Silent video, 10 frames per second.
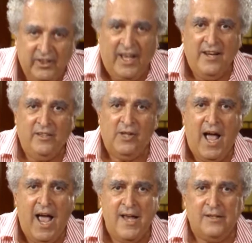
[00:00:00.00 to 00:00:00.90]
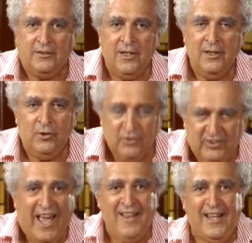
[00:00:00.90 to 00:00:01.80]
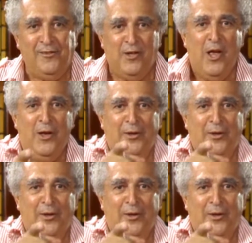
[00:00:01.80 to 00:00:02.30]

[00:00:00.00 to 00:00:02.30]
You said it right. You said that...